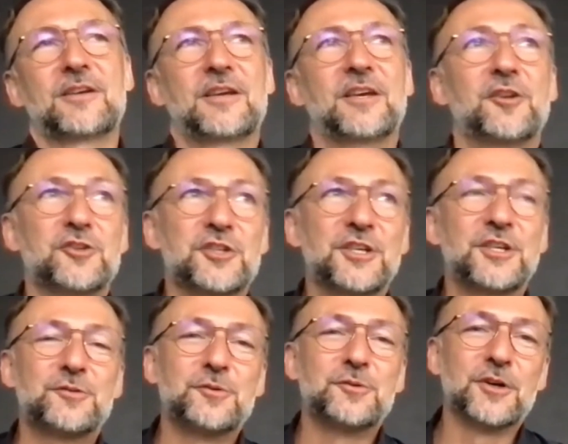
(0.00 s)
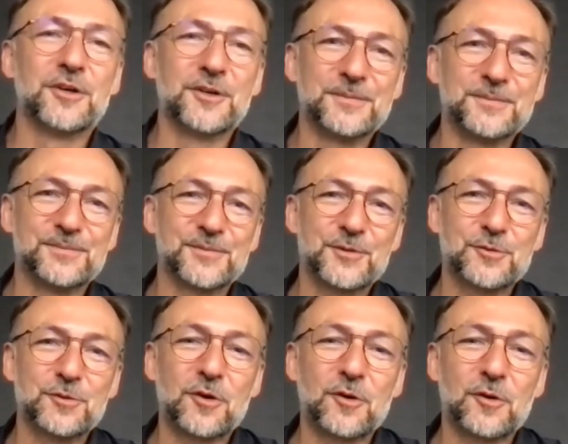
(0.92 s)
energy
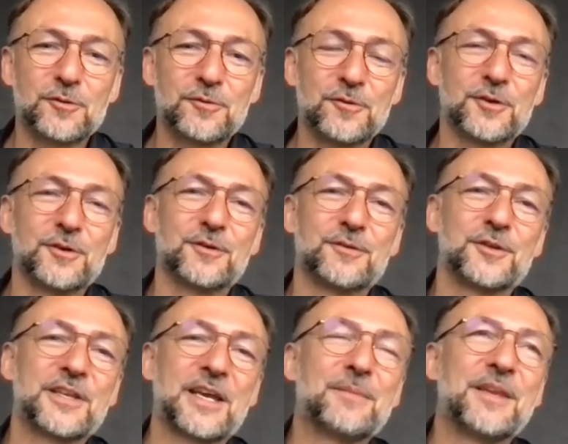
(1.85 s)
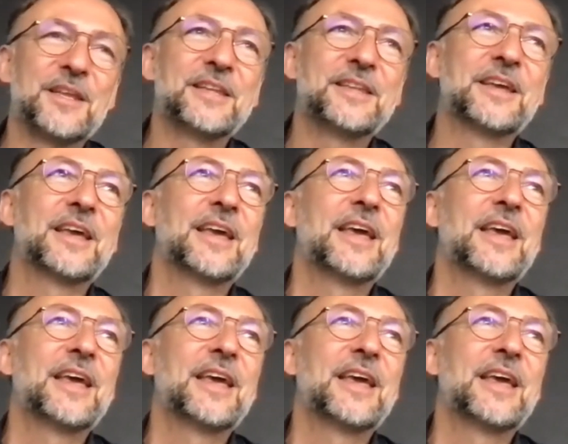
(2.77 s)
to hold the time lead.